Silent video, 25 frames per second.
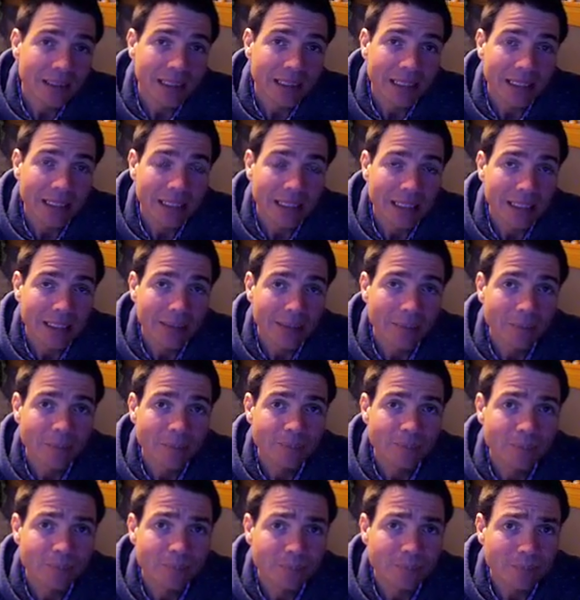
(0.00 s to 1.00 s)
And
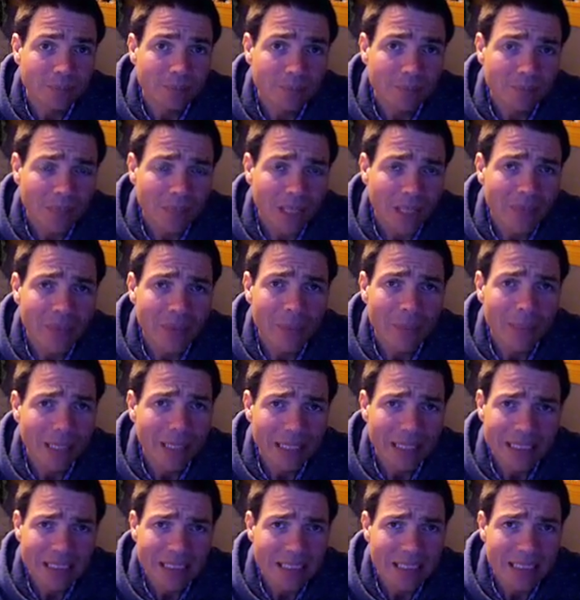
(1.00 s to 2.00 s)
the
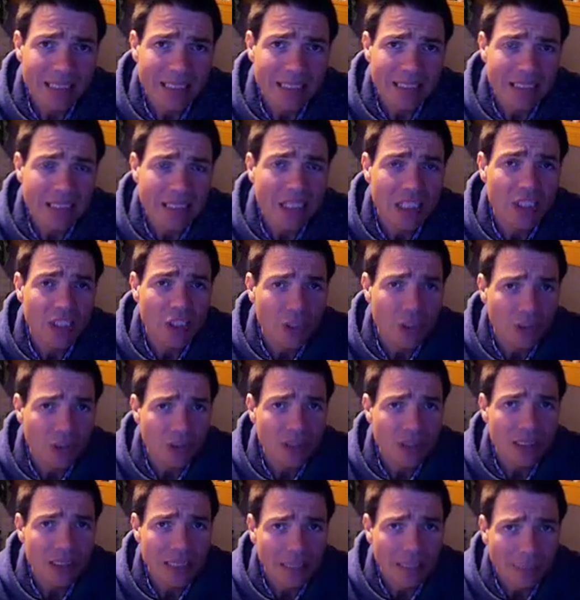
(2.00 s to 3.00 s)
penance is to
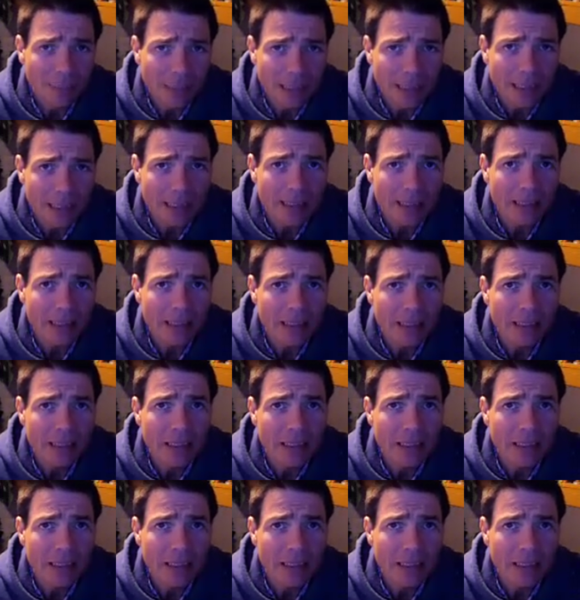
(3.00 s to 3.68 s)
do something